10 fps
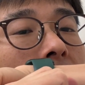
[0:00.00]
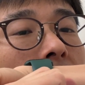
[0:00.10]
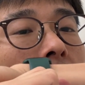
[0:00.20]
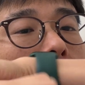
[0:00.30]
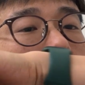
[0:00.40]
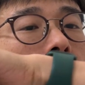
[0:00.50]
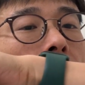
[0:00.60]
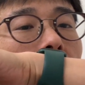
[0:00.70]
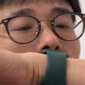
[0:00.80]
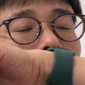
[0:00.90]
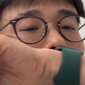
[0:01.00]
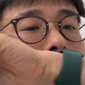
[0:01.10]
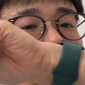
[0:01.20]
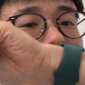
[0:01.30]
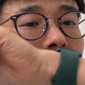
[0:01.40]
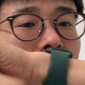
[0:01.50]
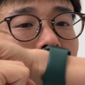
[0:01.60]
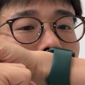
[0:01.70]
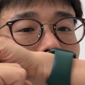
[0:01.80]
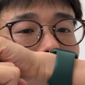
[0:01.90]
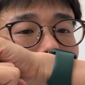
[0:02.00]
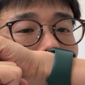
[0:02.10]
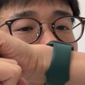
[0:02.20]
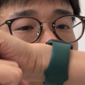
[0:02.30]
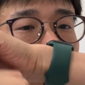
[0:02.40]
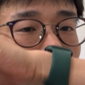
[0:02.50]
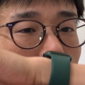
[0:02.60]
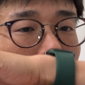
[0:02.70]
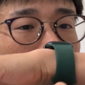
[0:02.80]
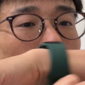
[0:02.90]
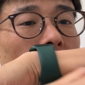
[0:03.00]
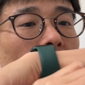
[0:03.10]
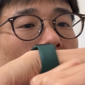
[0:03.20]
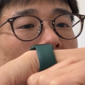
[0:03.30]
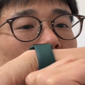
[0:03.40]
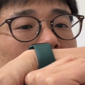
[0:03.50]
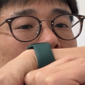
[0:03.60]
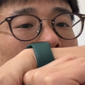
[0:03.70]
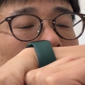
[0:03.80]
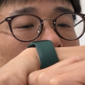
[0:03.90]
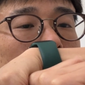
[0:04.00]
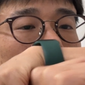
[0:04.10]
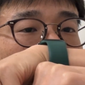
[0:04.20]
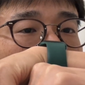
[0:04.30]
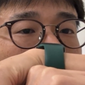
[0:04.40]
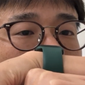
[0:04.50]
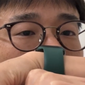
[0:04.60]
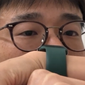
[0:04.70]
Or come back in or behind to close.